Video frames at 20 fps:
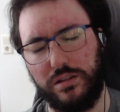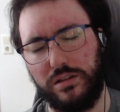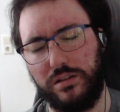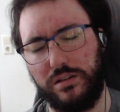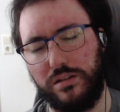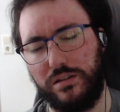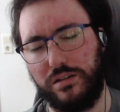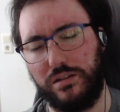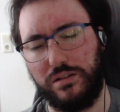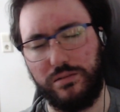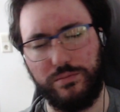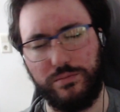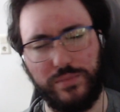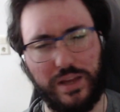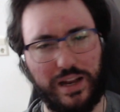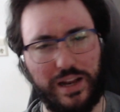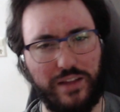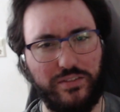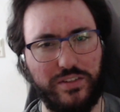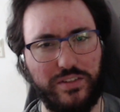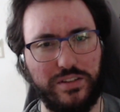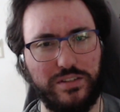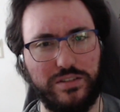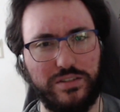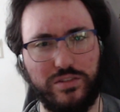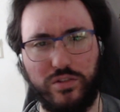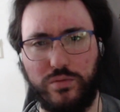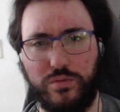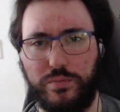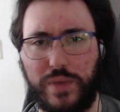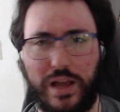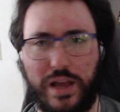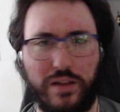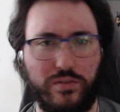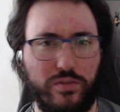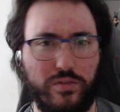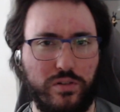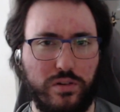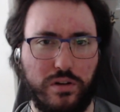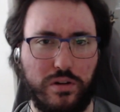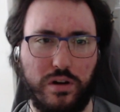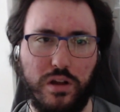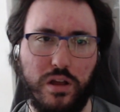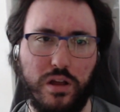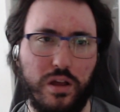Oh man, I feel so bad for